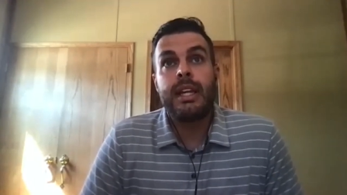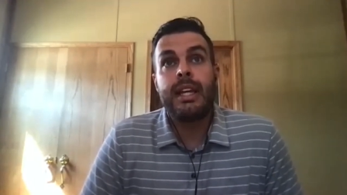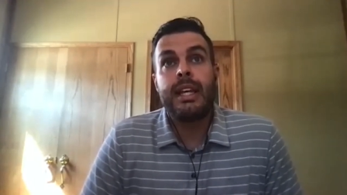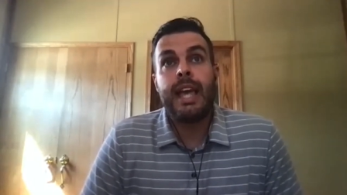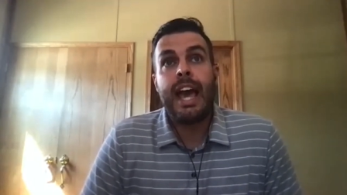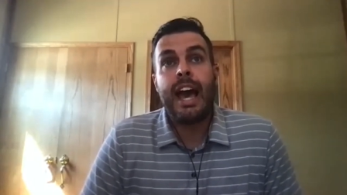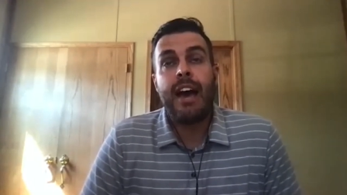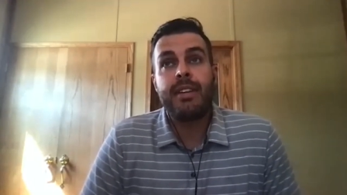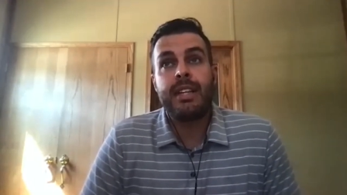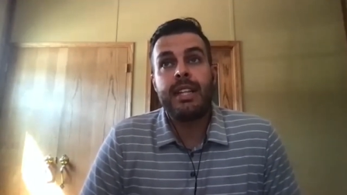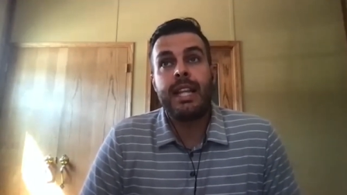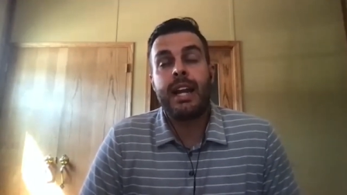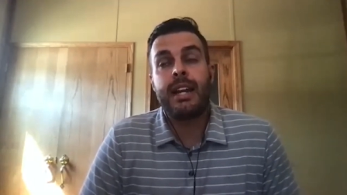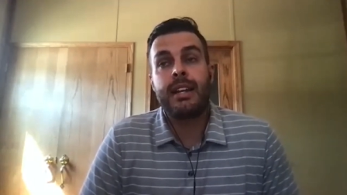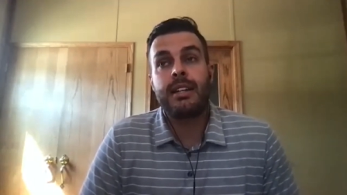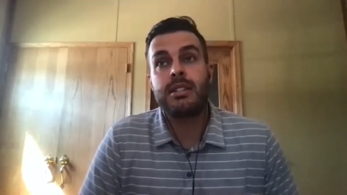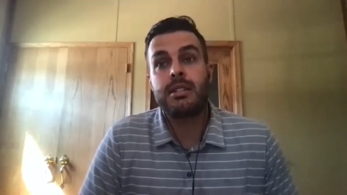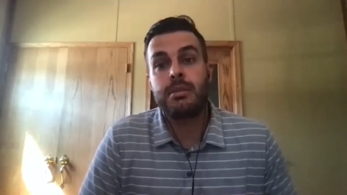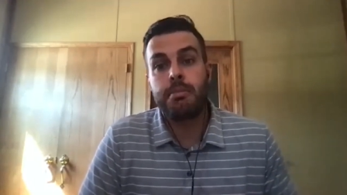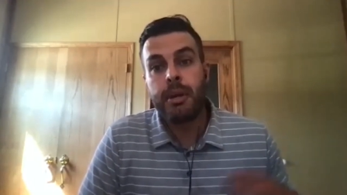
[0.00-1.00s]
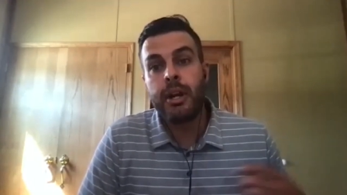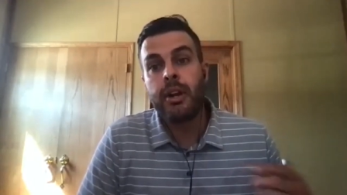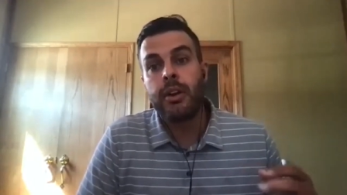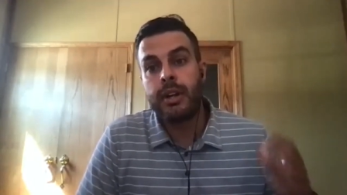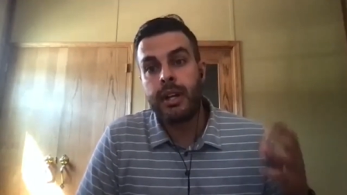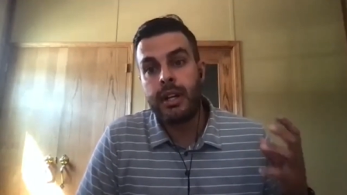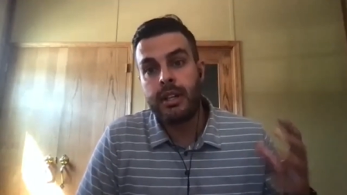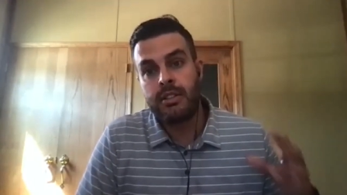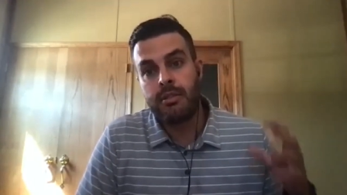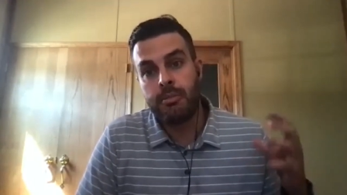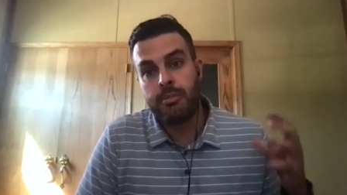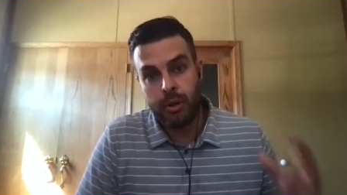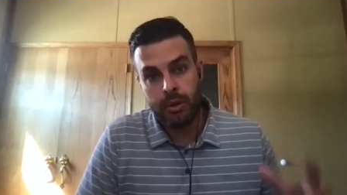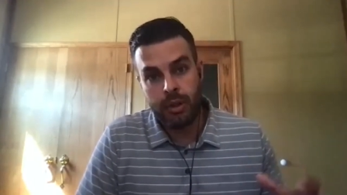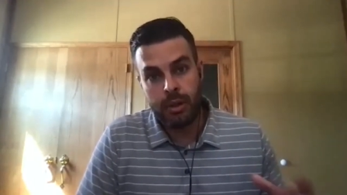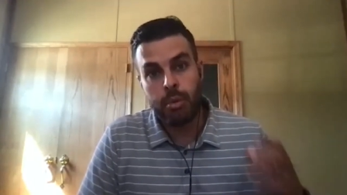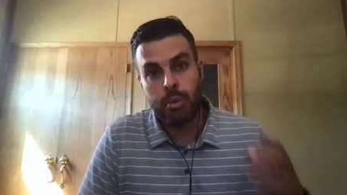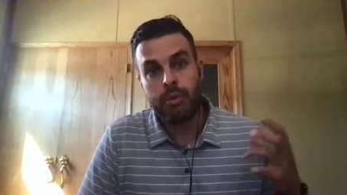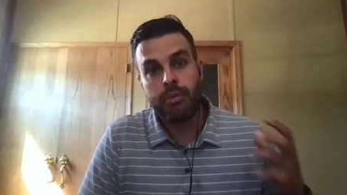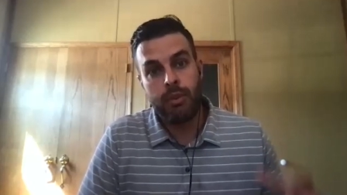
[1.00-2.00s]
having that experience of
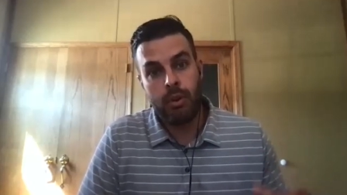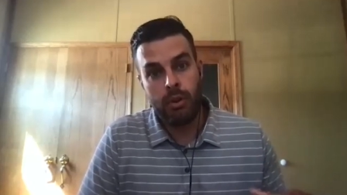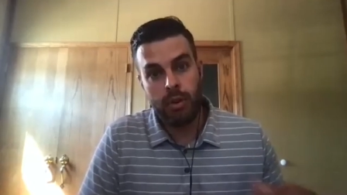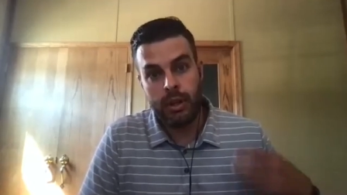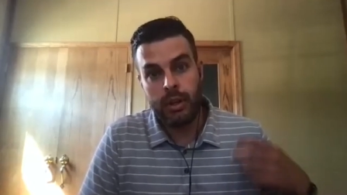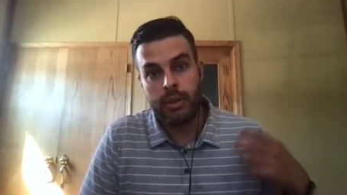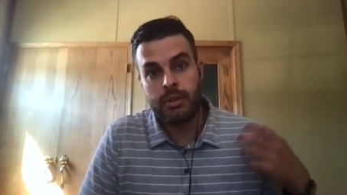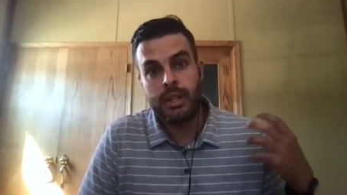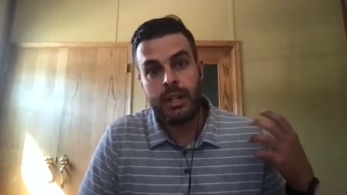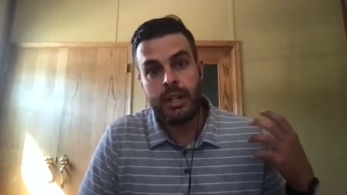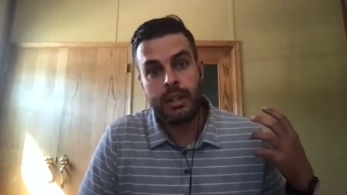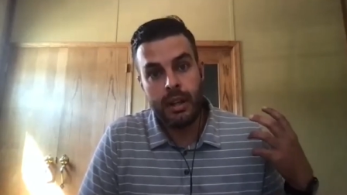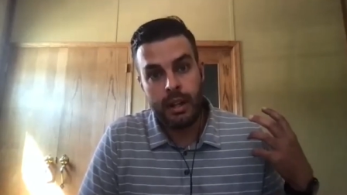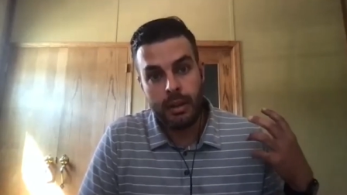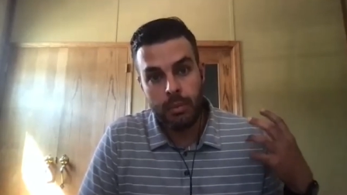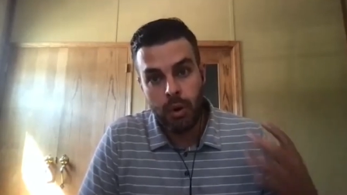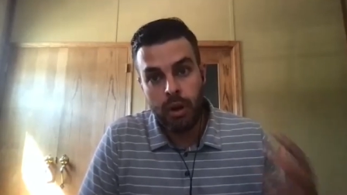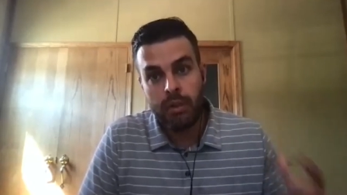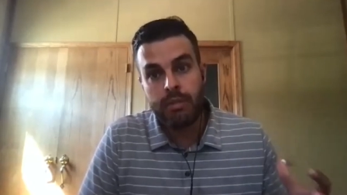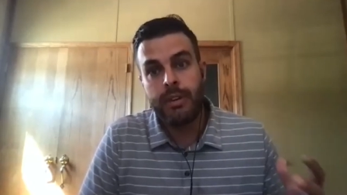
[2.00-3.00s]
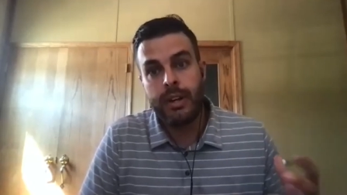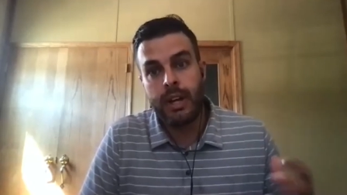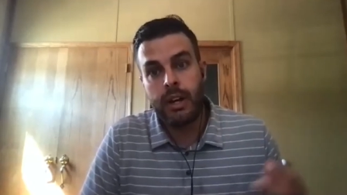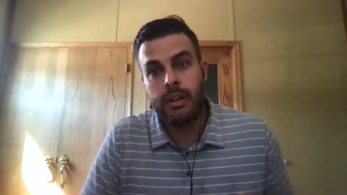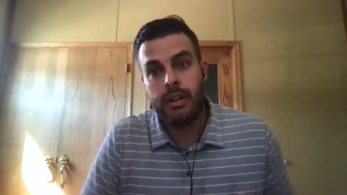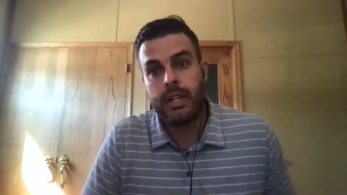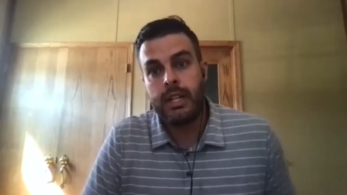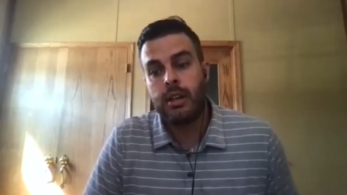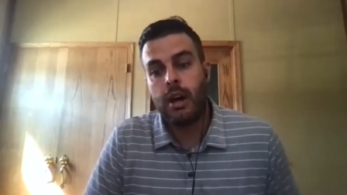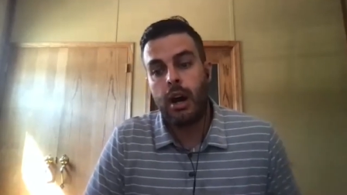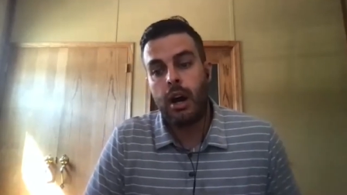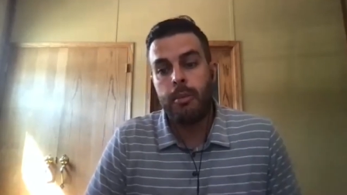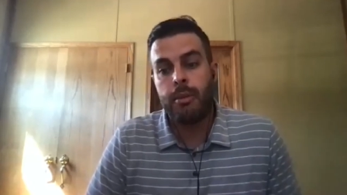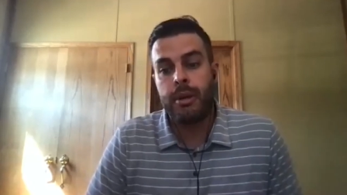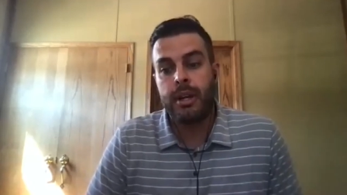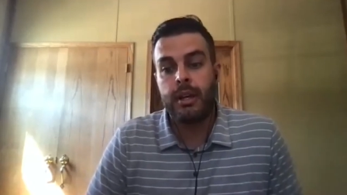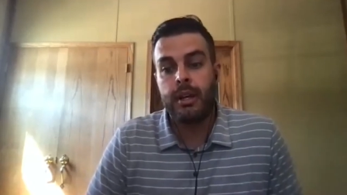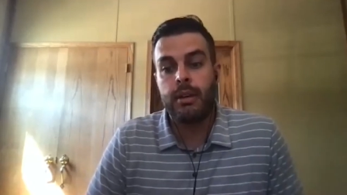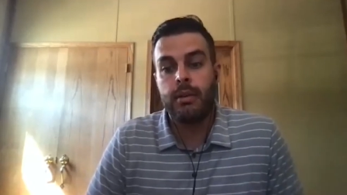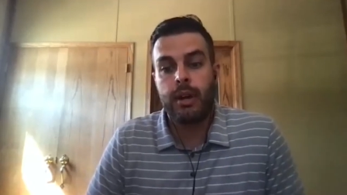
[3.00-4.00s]
building portfolios and and what Fidelity taught
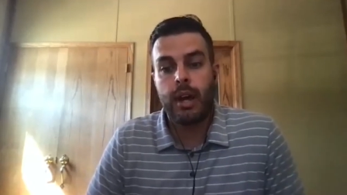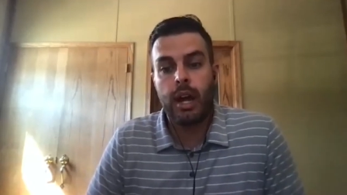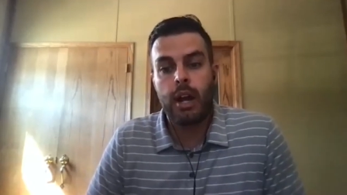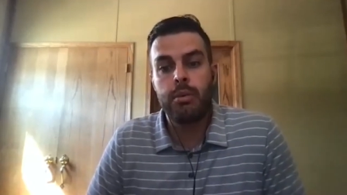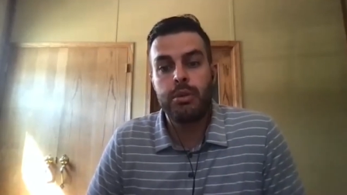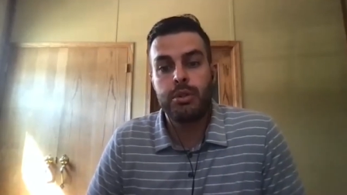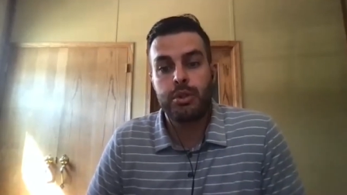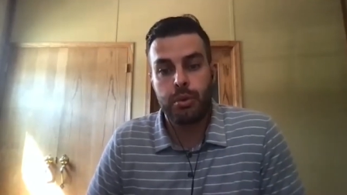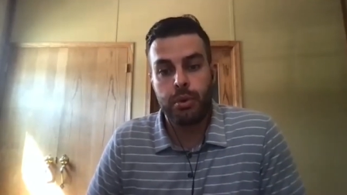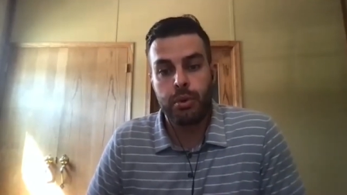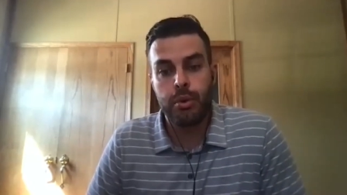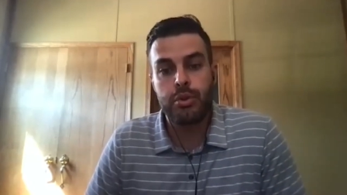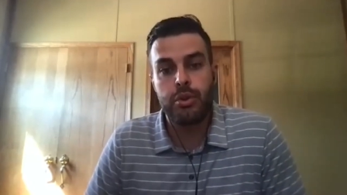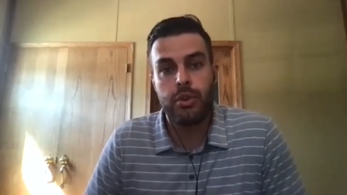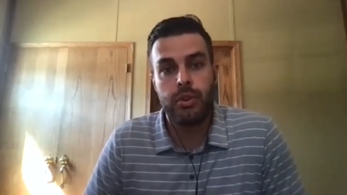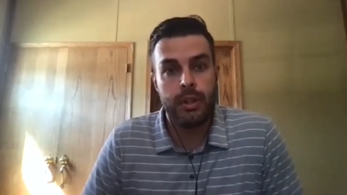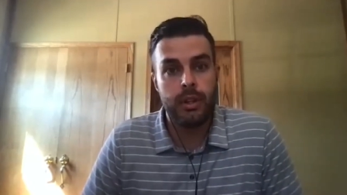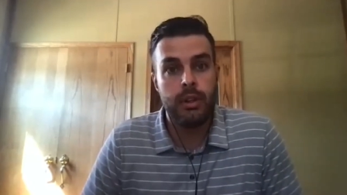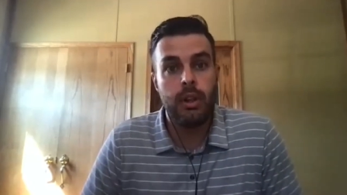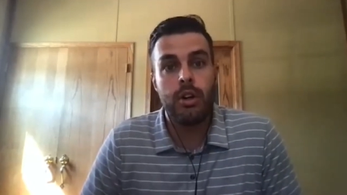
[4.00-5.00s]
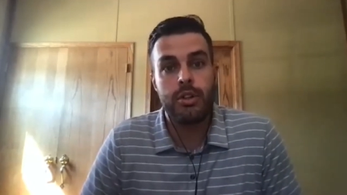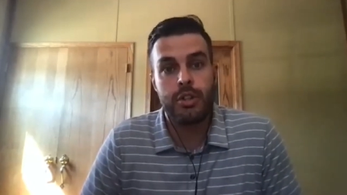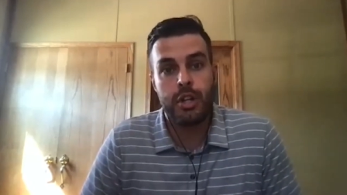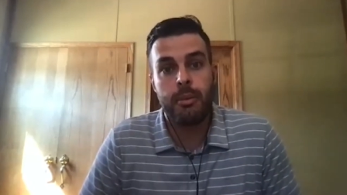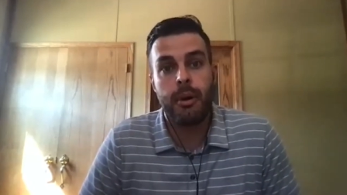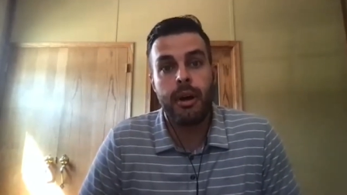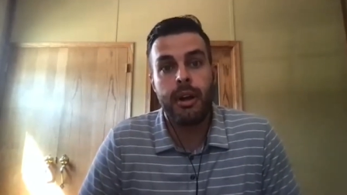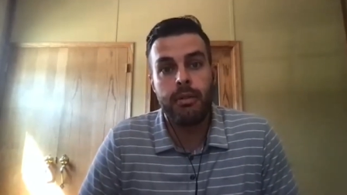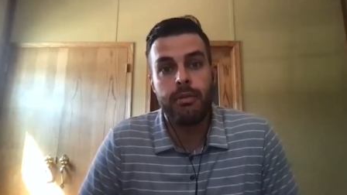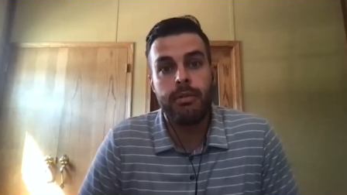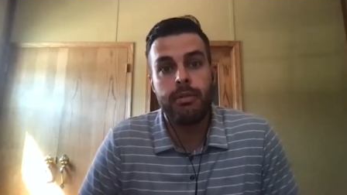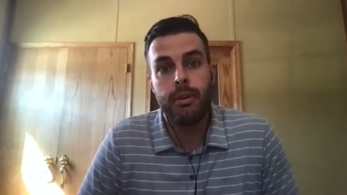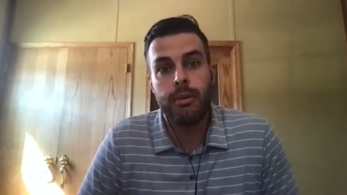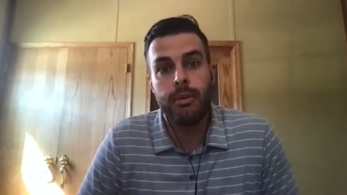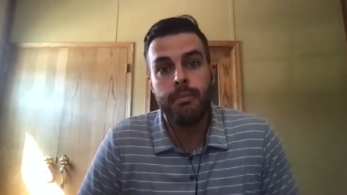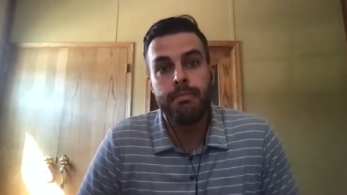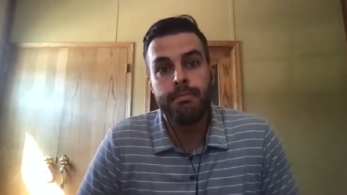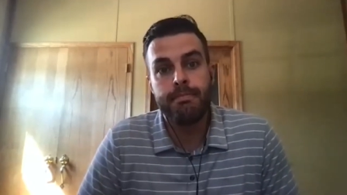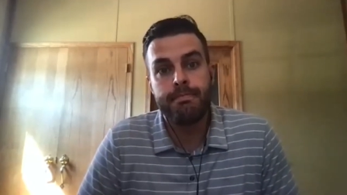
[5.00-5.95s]
me kind of was crucial in launching my own firm.